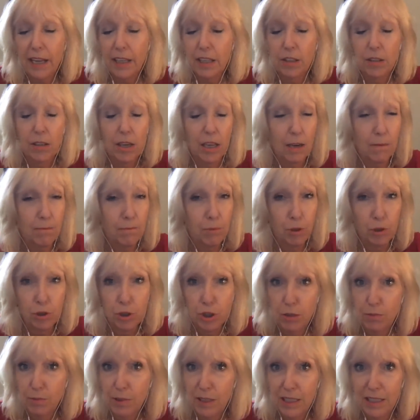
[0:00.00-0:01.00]
You got to push
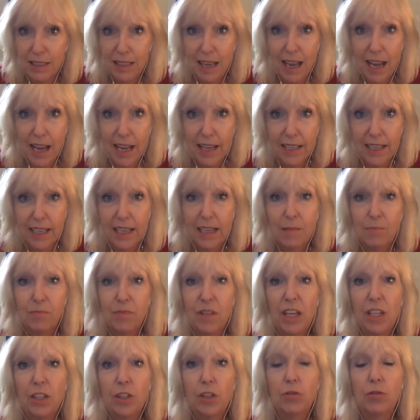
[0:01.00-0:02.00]
them aside
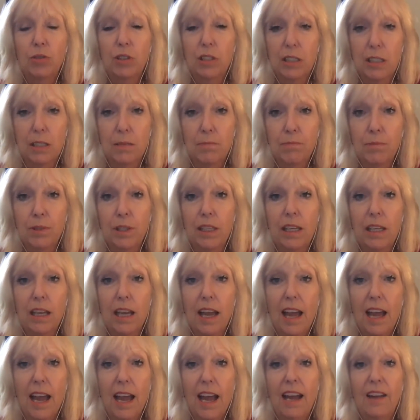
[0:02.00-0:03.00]
and you simply
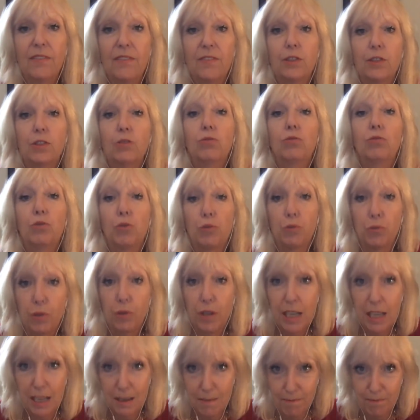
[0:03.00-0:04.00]
have to
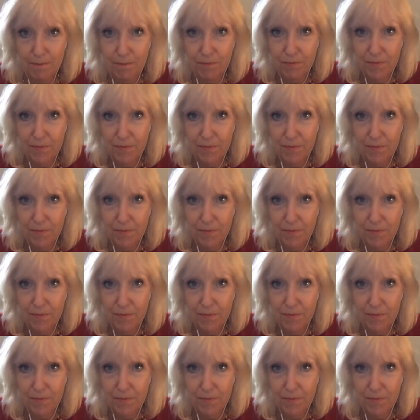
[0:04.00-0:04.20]
dream.